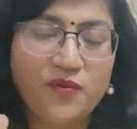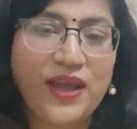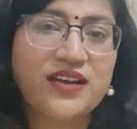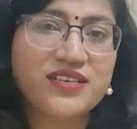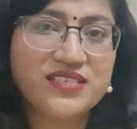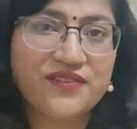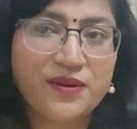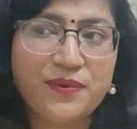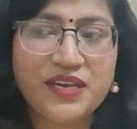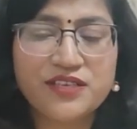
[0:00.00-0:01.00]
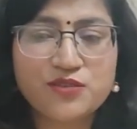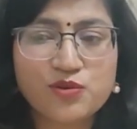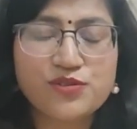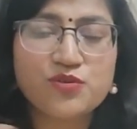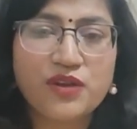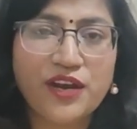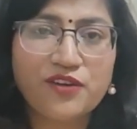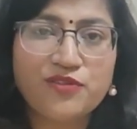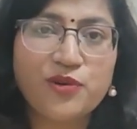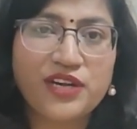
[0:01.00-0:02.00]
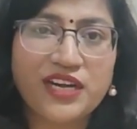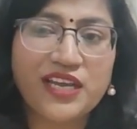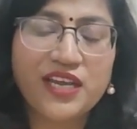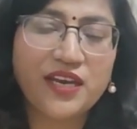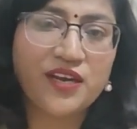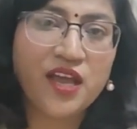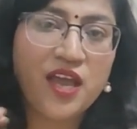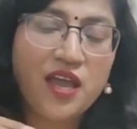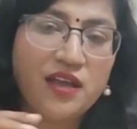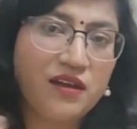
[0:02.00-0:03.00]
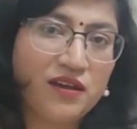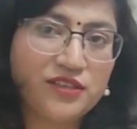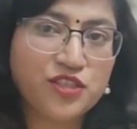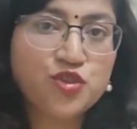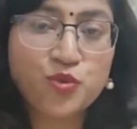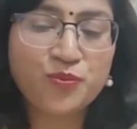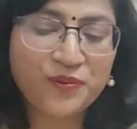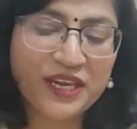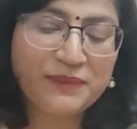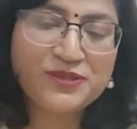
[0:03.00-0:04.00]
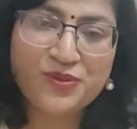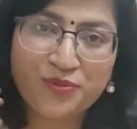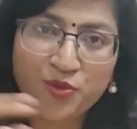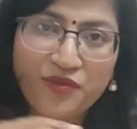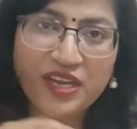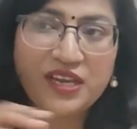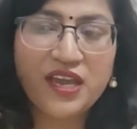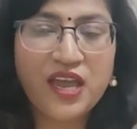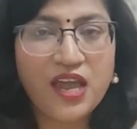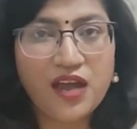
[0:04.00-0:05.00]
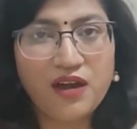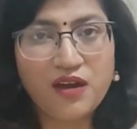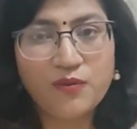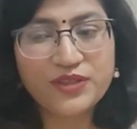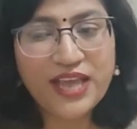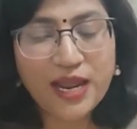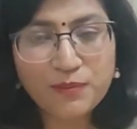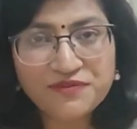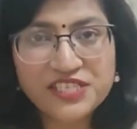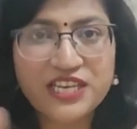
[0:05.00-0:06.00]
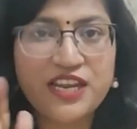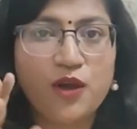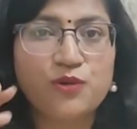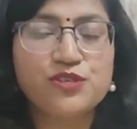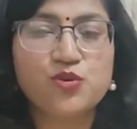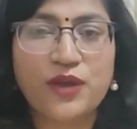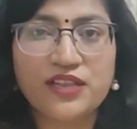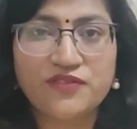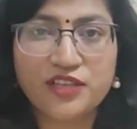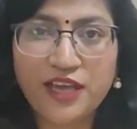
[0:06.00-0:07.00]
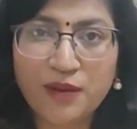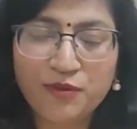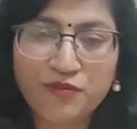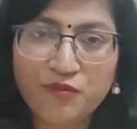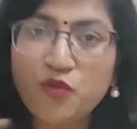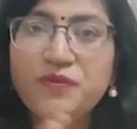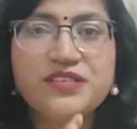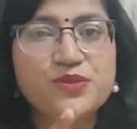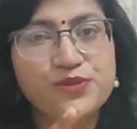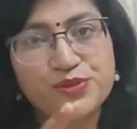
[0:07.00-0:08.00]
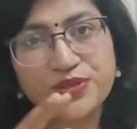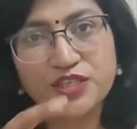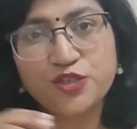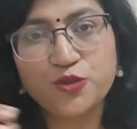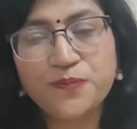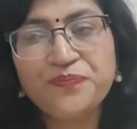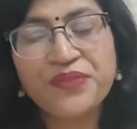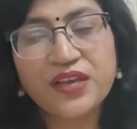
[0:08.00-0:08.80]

While it is developing, it is also kind of rotating, and the tube keeps on moving with the help of cilia also, and with the help of movements also in the tube.